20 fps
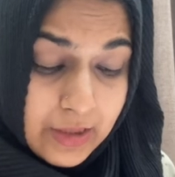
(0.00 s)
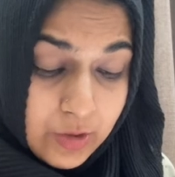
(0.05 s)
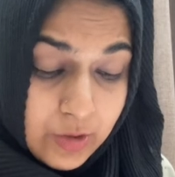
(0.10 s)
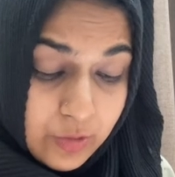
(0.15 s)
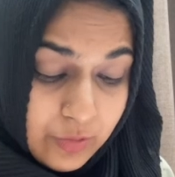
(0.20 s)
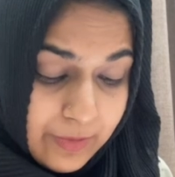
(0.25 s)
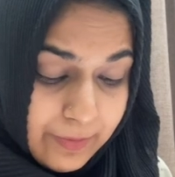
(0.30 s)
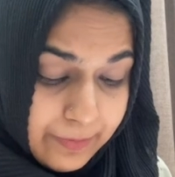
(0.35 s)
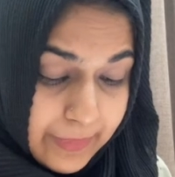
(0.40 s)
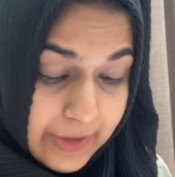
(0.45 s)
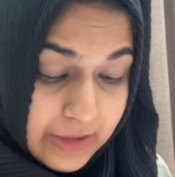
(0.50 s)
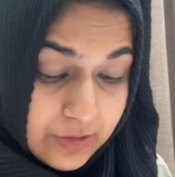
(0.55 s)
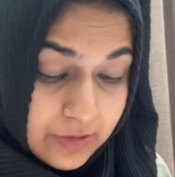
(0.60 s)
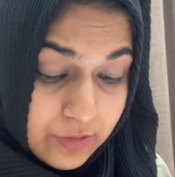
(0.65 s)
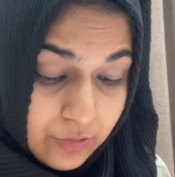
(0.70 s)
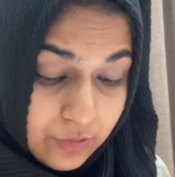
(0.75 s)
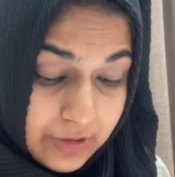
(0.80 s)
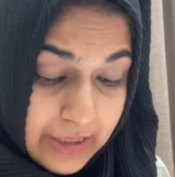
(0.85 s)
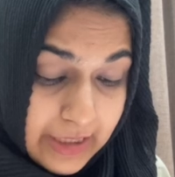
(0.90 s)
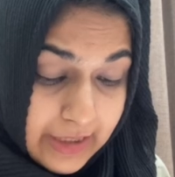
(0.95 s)
equipment?
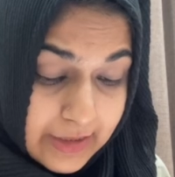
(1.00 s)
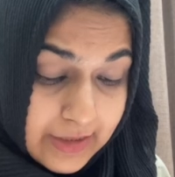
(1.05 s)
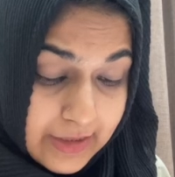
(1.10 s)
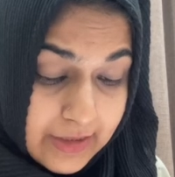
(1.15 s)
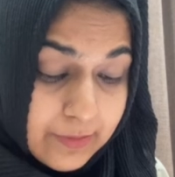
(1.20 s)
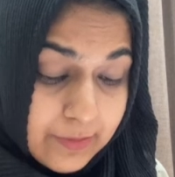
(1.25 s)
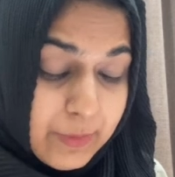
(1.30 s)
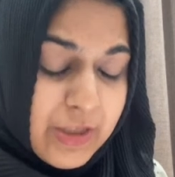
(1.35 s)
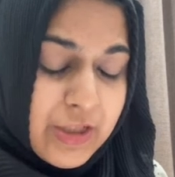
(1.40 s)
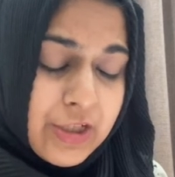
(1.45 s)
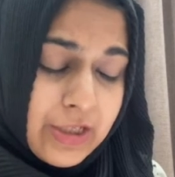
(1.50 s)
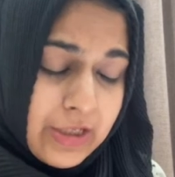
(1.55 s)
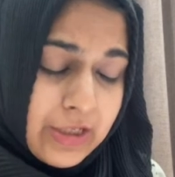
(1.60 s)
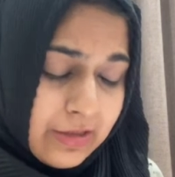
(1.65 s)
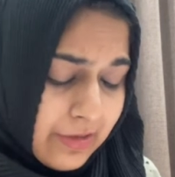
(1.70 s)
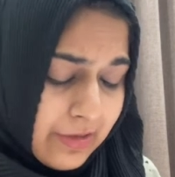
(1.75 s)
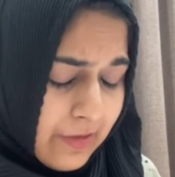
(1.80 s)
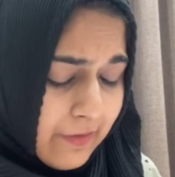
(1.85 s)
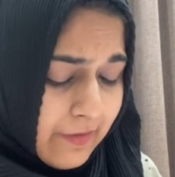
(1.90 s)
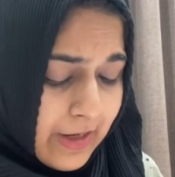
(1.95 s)
Okay, it's
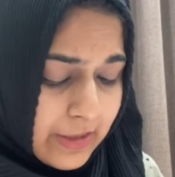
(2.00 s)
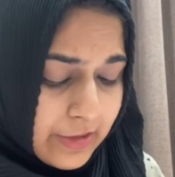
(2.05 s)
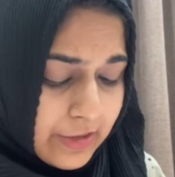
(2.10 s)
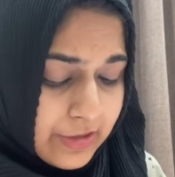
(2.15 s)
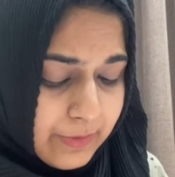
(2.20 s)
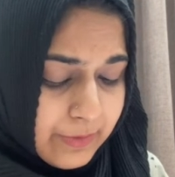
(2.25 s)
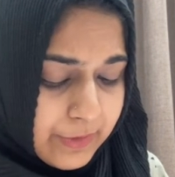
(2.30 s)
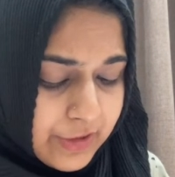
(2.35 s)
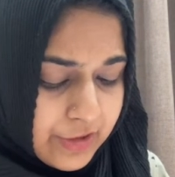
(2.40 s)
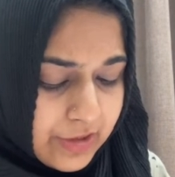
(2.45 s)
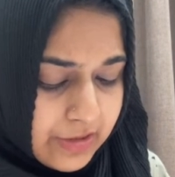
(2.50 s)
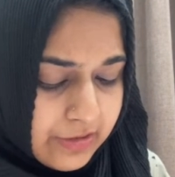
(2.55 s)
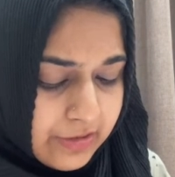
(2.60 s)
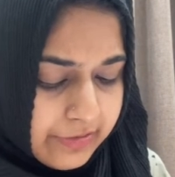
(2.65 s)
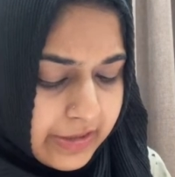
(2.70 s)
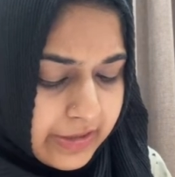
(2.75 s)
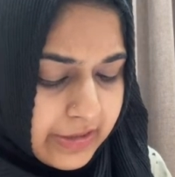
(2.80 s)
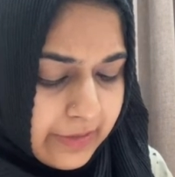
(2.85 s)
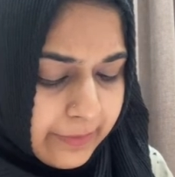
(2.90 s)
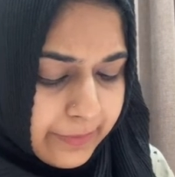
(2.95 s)
machinery, factory
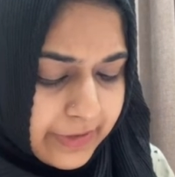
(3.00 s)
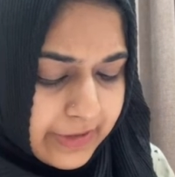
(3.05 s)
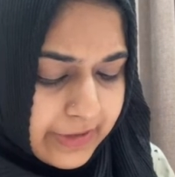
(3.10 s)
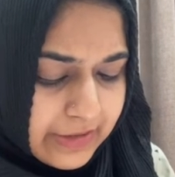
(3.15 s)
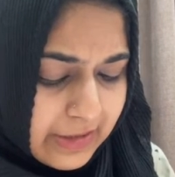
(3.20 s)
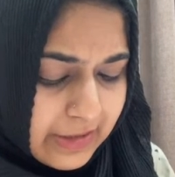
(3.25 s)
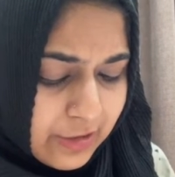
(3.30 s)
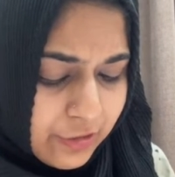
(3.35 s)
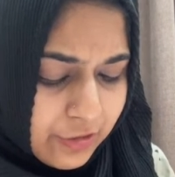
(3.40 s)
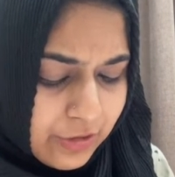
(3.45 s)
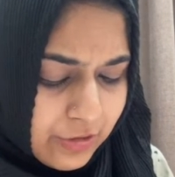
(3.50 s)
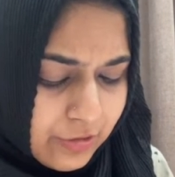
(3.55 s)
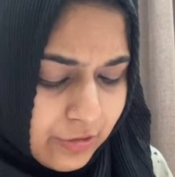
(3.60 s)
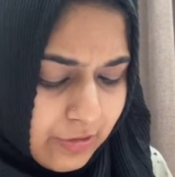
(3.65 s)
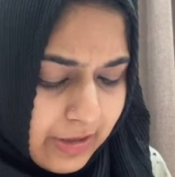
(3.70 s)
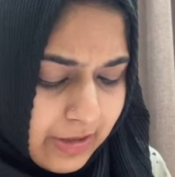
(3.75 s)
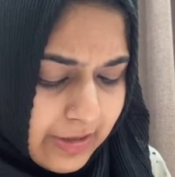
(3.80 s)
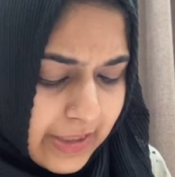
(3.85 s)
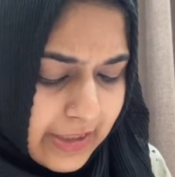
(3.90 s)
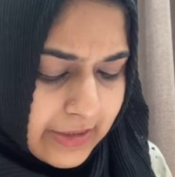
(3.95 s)
machinery depreciation. So
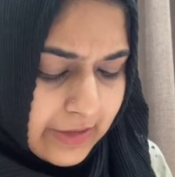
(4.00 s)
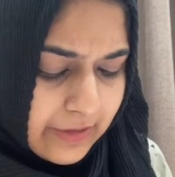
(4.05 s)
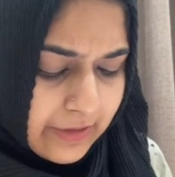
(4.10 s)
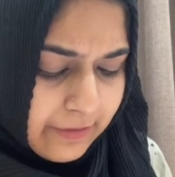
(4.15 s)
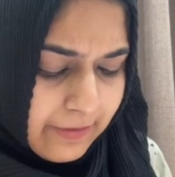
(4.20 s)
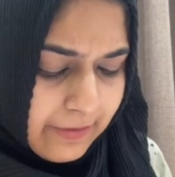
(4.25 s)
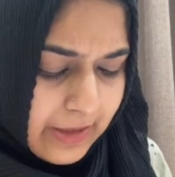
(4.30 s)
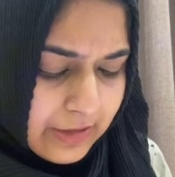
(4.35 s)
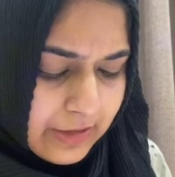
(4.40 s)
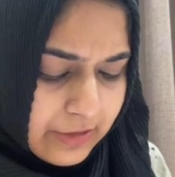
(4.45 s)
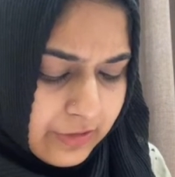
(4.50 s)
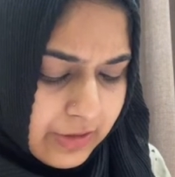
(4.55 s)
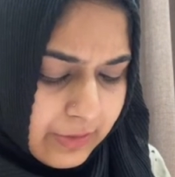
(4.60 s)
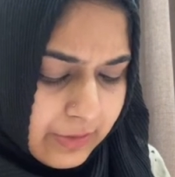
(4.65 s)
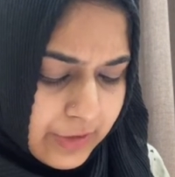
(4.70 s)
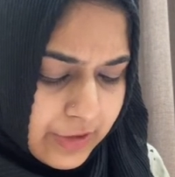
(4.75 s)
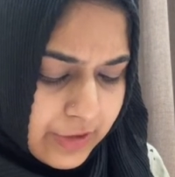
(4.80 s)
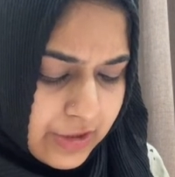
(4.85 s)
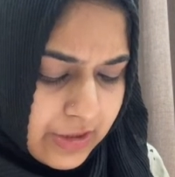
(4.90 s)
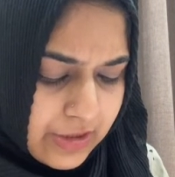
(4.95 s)
I write here factory
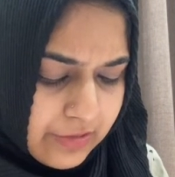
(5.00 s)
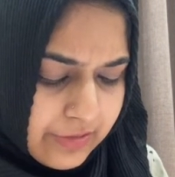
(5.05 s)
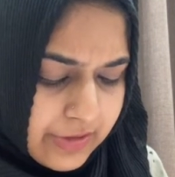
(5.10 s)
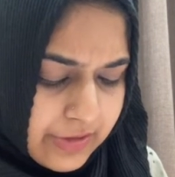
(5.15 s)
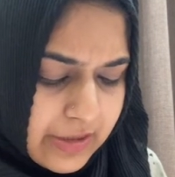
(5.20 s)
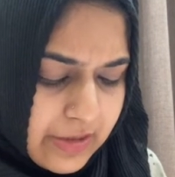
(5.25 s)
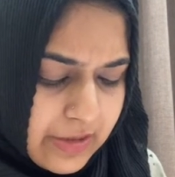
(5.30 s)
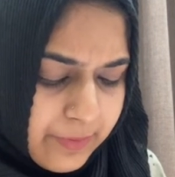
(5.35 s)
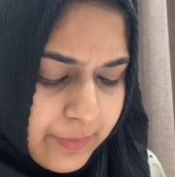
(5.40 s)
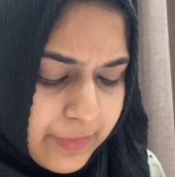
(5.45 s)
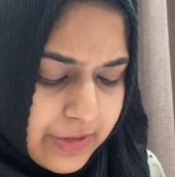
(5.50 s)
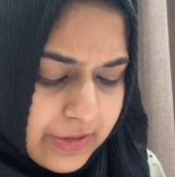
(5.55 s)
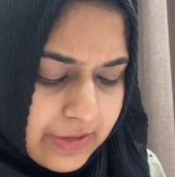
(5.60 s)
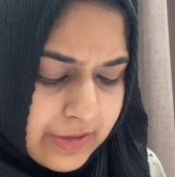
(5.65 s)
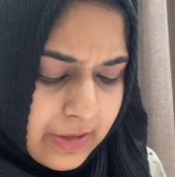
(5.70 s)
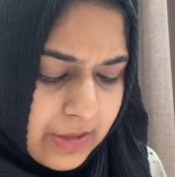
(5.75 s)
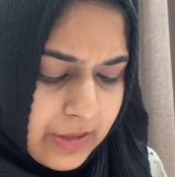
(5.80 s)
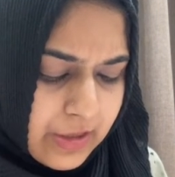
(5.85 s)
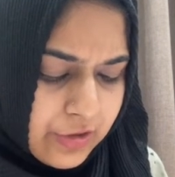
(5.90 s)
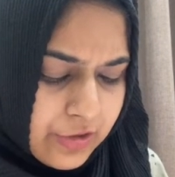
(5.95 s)
machinery
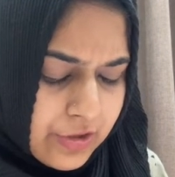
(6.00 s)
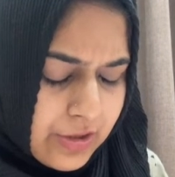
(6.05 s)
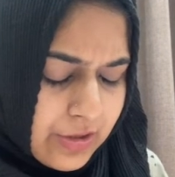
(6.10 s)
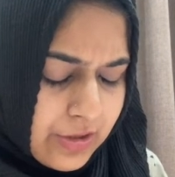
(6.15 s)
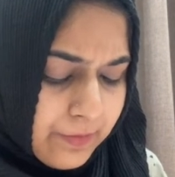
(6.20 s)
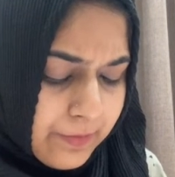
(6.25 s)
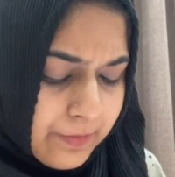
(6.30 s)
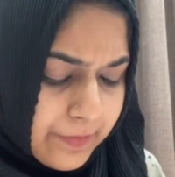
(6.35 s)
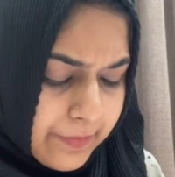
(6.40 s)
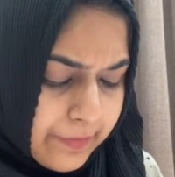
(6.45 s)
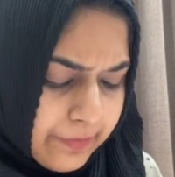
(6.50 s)
depreciation.